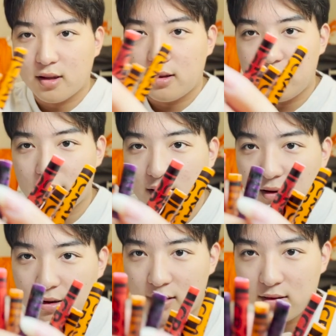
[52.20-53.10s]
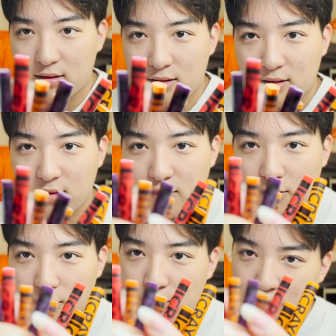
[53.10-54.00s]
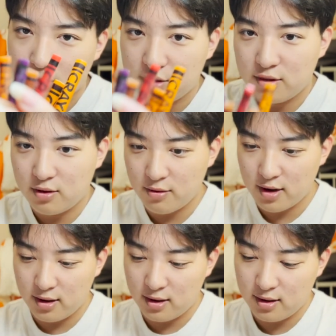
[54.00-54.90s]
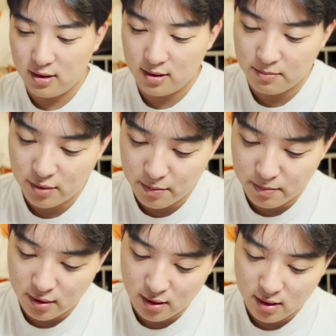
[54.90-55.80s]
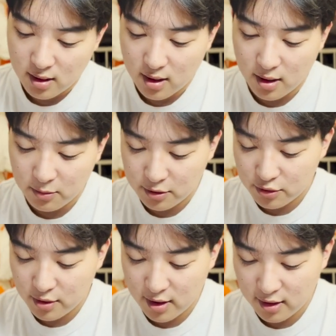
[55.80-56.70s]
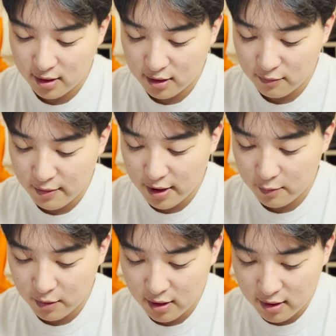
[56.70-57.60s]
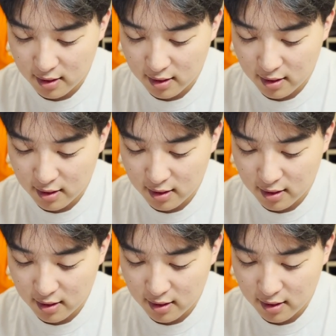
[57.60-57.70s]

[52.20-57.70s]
These are the colors: orange, red, and purple. I will try the red one.